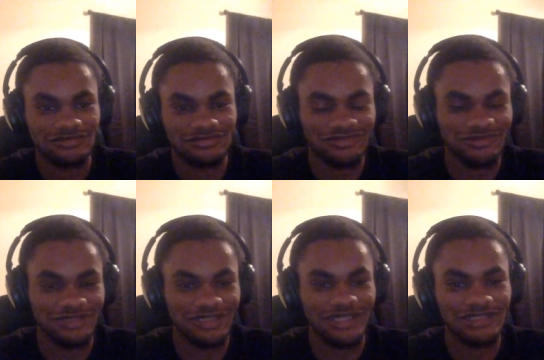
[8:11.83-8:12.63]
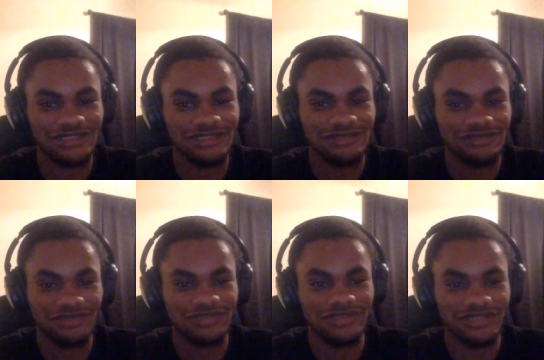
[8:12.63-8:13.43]
from the Night King, which I
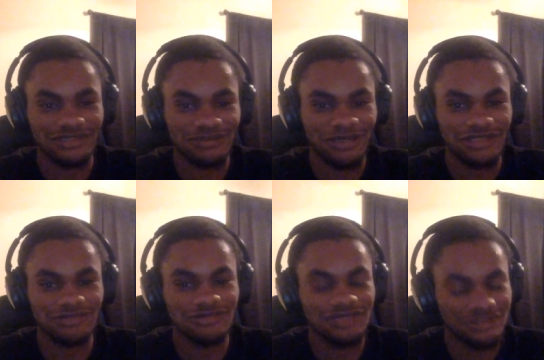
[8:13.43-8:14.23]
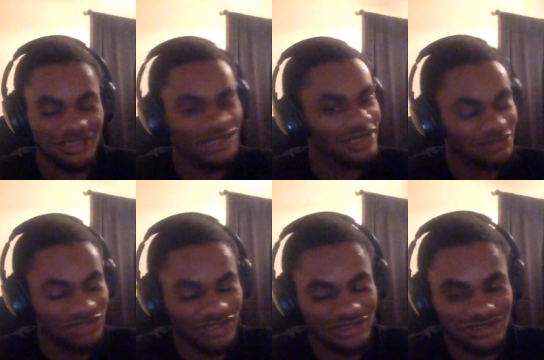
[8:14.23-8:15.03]
don't think that's possible. I, I mean,
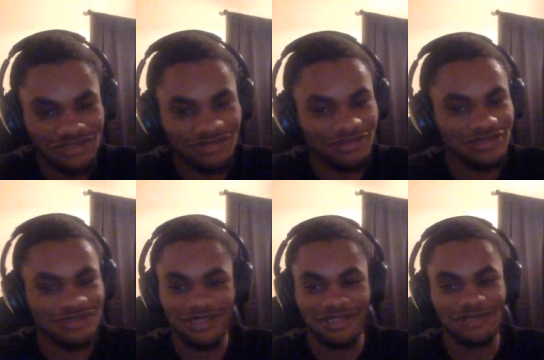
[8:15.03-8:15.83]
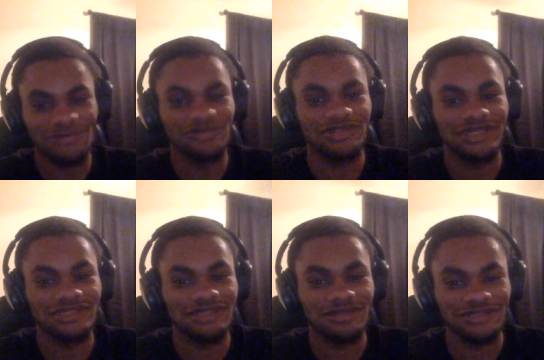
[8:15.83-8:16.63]
shout out to Tyrion. man. He does a lot of cool
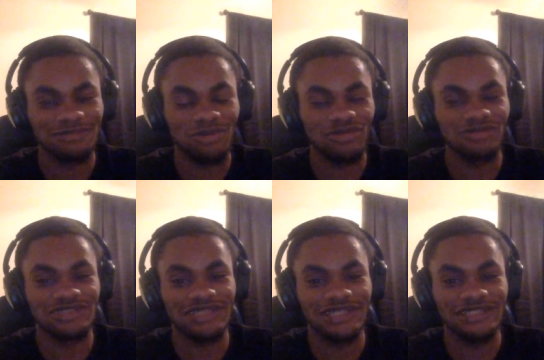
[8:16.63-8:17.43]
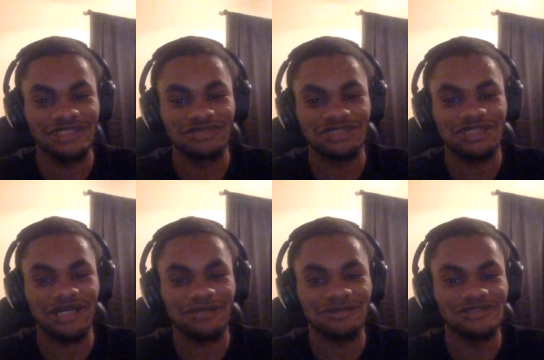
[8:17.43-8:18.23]
things. All he's pulling up to the Night King with the
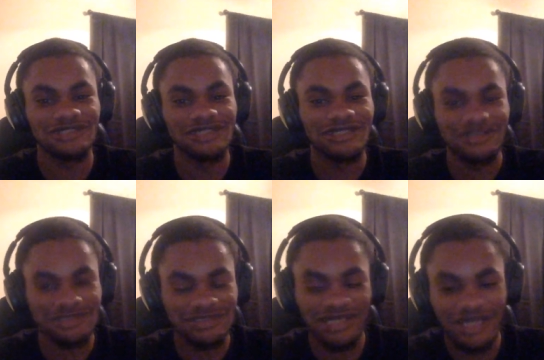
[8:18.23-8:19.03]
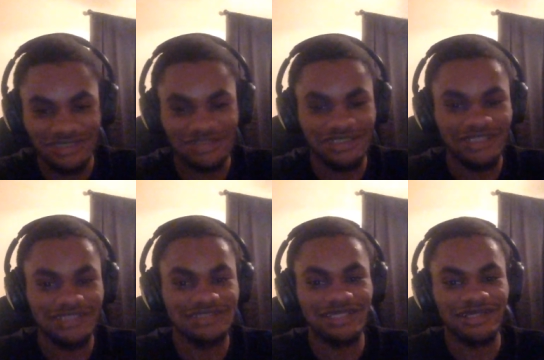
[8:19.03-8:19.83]
chopper, knocking his
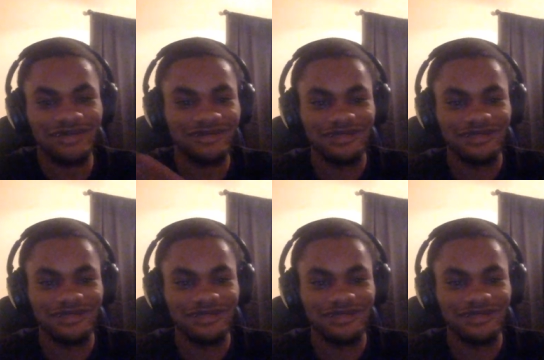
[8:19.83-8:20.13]
knees down,